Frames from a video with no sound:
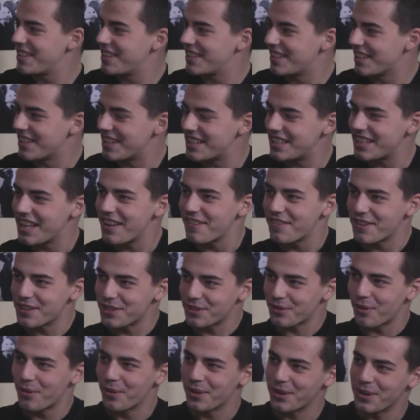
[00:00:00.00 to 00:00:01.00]
The safest
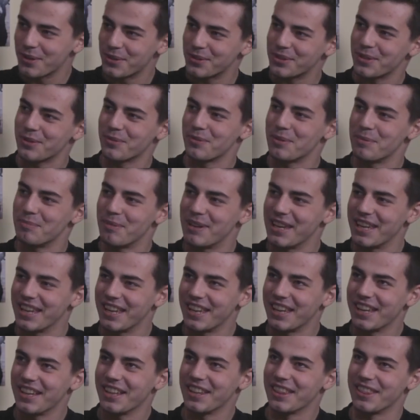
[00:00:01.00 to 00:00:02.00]
roller coaster would be
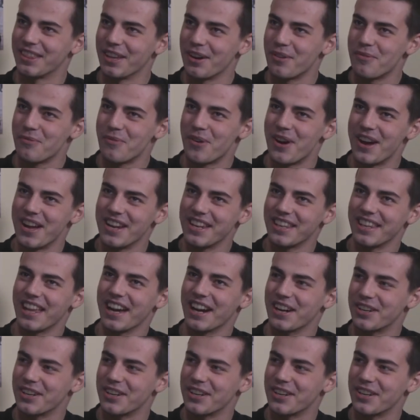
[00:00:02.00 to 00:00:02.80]
the one that